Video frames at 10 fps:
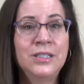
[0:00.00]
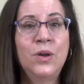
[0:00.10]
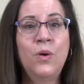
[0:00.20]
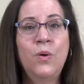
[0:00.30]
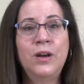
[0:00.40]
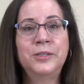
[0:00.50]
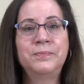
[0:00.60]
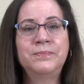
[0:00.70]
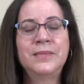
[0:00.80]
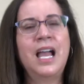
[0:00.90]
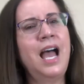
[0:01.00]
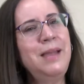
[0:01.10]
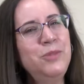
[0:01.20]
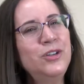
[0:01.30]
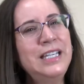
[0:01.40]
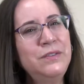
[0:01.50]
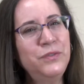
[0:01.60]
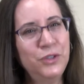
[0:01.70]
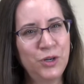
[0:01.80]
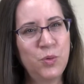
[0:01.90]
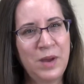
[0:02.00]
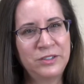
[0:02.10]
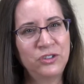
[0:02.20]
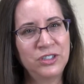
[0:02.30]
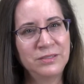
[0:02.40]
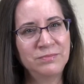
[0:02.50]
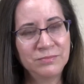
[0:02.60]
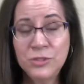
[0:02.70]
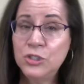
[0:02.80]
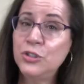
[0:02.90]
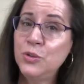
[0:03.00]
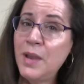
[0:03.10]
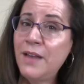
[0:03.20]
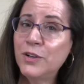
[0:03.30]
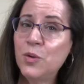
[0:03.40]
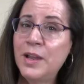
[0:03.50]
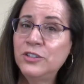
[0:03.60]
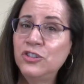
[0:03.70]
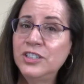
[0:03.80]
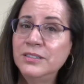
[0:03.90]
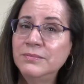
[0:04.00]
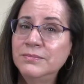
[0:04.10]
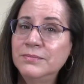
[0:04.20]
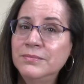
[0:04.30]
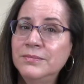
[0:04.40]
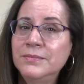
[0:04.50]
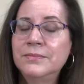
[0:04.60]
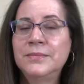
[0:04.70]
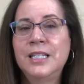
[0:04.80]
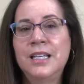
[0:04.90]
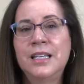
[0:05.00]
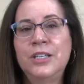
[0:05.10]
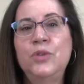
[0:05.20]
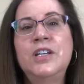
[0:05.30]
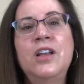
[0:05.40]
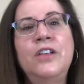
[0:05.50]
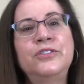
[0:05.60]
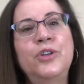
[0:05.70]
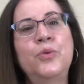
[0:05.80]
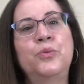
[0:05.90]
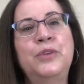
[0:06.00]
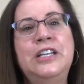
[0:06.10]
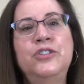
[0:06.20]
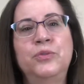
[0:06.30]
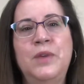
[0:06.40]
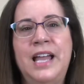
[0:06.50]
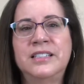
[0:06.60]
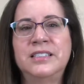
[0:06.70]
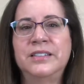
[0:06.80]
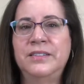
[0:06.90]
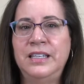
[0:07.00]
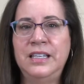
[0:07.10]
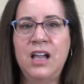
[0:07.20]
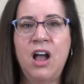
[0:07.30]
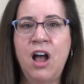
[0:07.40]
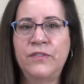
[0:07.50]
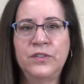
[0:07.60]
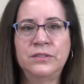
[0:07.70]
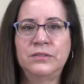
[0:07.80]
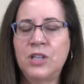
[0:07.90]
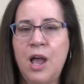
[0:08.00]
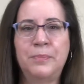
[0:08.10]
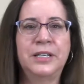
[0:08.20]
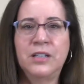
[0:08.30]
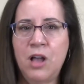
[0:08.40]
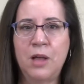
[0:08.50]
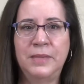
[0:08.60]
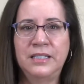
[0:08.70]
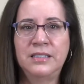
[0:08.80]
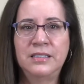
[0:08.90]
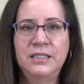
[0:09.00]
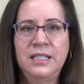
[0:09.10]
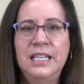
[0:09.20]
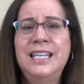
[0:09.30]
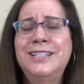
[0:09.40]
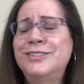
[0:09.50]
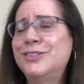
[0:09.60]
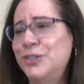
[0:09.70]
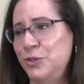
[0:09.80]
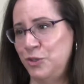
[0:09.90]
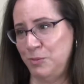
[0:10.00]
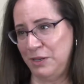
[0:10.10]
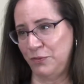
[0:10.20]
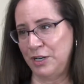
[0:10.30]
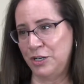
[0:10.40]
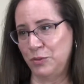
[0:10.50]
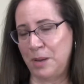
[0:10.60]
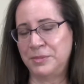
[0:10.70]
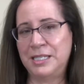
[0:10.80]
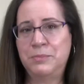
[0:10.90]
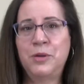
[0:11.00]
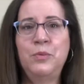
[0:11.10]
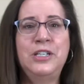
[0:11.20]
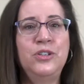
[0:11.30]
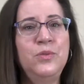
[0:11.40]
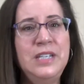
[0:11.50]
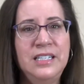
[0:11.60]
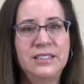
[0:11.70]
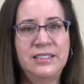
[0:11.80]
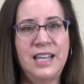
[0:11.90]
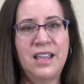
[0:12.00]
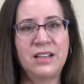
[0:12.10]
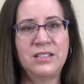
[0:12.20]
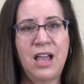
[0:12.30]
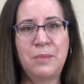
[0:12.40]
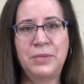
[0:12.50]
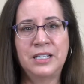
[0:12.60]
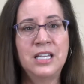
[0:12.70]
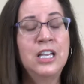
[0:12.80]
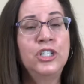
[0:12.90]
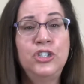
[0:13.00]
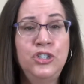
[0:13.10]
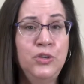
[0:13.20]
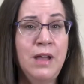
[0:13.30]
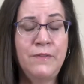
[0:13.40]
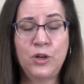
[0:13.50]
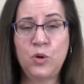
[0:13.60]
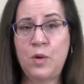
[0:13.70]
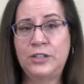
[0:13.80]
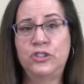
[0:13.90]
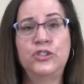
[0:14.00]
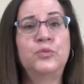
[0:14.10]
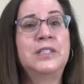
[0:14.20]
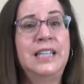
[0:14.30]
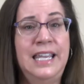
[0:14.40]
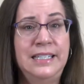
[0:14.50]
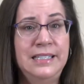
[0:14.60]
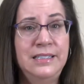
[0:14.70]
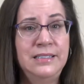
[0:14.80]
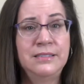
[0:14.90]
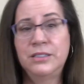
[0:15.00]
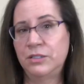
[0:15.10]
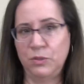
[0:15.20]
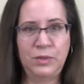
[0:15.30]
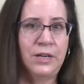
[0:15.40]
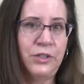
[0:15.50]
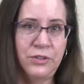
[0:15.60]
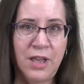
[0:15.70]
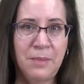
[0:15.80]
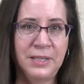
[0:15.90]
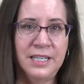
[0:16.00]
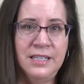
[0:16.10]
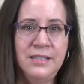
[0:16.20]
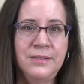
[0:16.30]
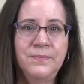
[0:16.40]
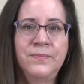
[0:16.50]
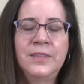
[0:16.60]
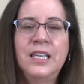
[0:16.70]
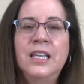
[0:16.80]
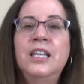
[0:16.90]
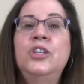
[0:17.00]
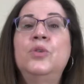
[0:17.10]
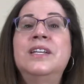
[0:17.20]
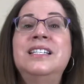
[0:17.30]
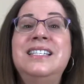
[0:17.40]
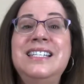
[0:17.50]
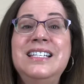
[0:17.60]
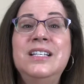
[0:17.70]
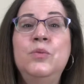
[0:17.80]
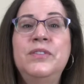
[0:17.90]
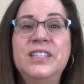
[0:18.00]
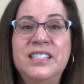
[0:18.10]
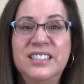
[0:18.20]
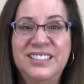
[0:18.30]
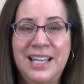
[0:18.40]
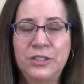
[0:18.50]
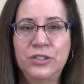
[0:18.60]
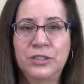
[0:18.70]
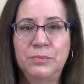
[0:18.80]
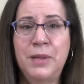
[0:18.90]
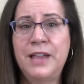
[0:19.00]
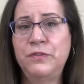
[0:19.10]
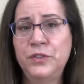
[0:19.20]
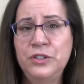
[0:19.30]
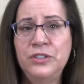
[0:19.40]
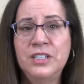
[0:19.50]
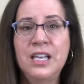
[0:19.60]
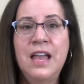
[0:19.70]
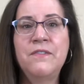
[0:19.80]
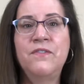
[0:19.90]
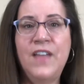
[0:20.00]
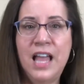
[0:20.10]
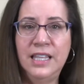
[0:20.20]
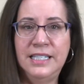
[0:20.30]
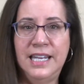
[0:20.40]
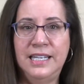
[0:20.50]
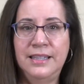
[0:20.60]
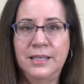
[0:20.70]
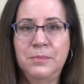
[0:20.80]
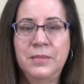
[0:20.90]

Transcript: Or, "I'm looking for a question. Do you have a question?" You can also redirect the off-topic comment. "Excuse me for interrupting, but we do need to stay on topic. Do you have a question related to whatever your topic is?" You can deal with a dissenter by first validating them.